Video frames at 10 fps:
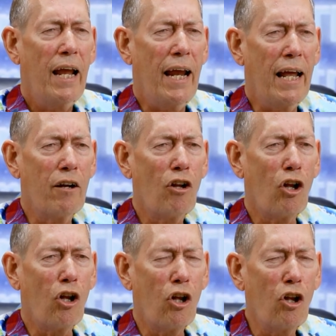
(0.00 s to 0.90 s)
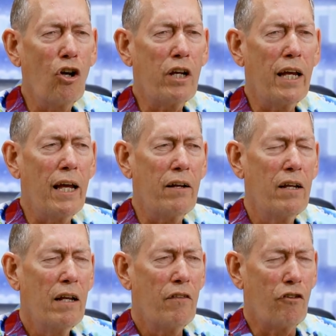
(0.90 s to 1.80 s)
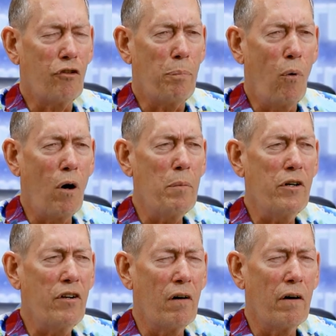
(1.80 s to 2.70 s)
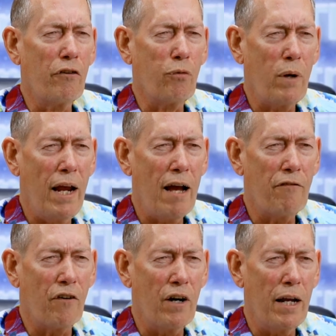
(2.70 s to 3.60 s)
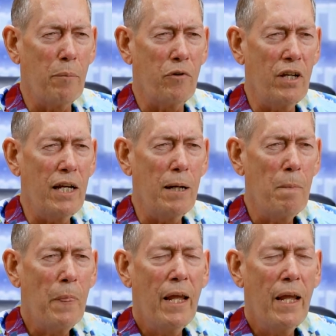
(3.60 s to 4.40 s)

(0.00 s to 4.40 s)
and look at the support materials we have for MT.